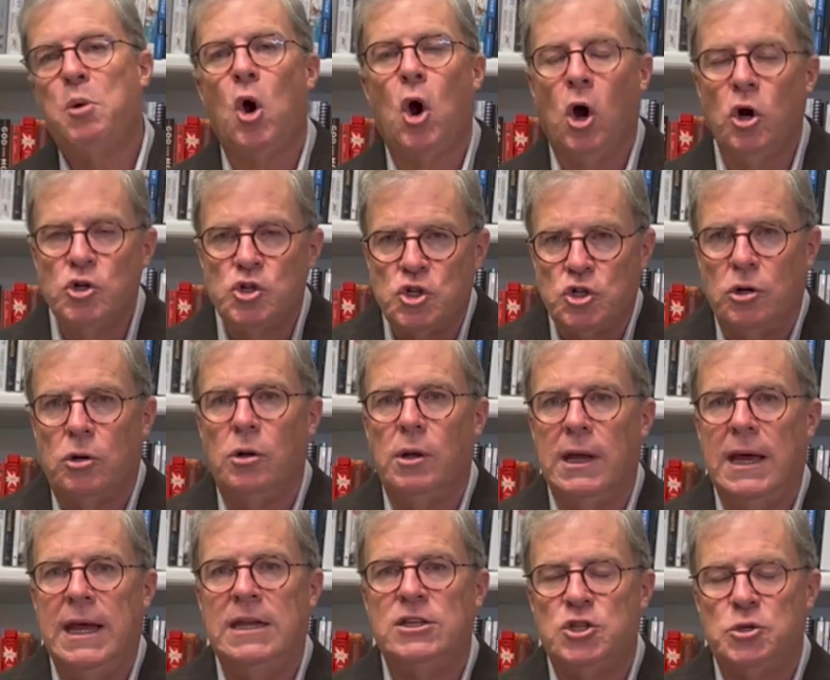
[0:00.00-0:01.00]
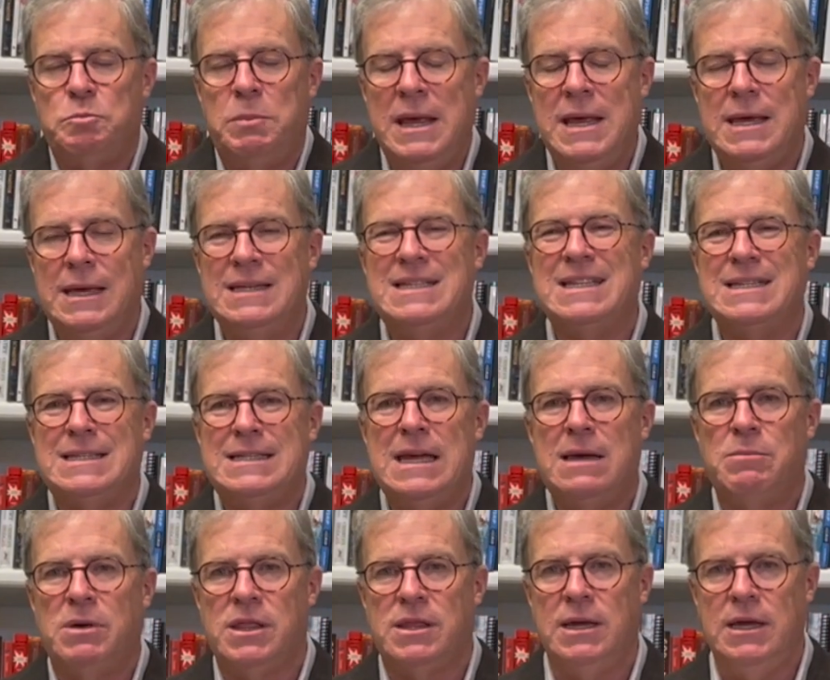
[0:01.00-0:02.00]
personal in speaking to
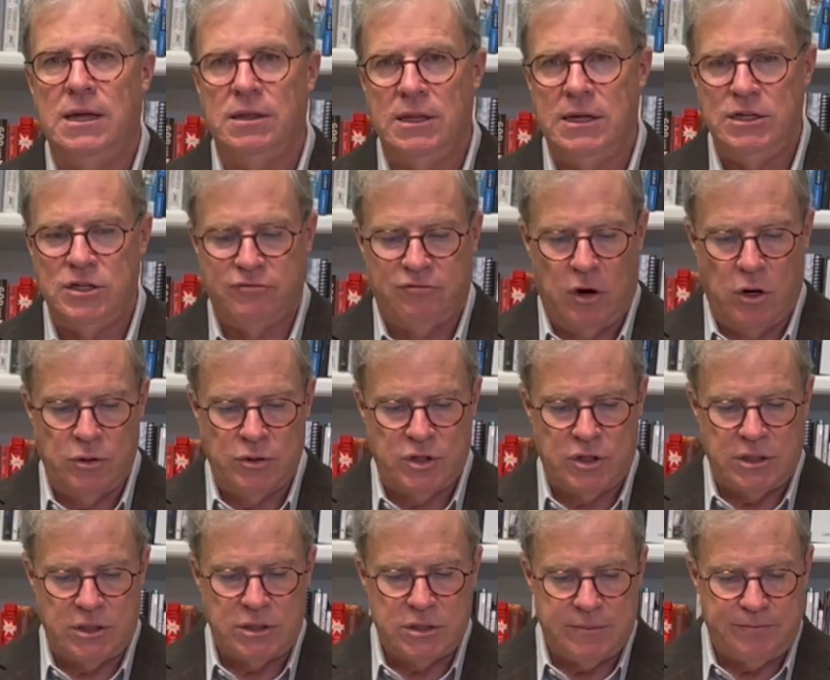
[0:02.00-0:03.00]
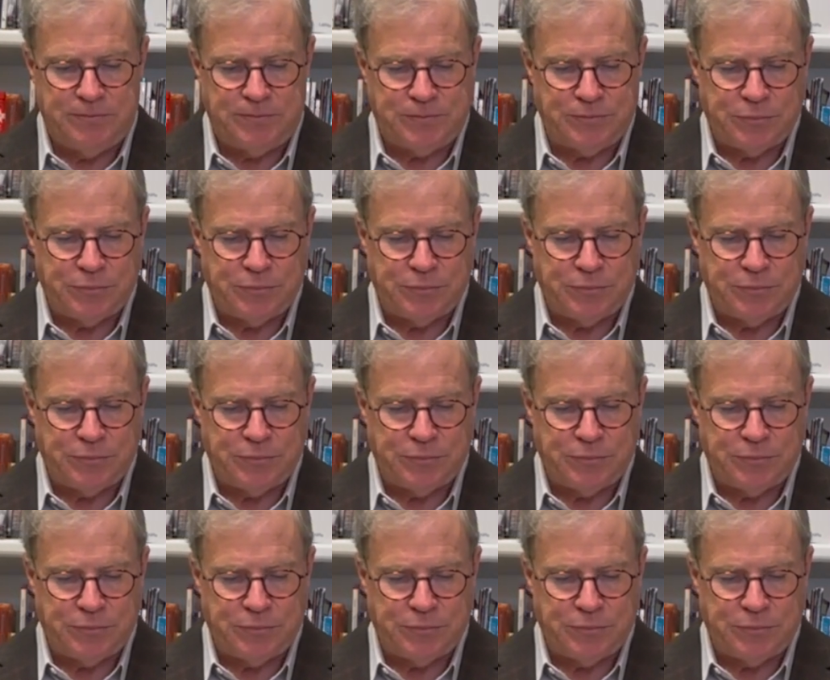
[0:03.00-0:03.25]
Timothy in these verses.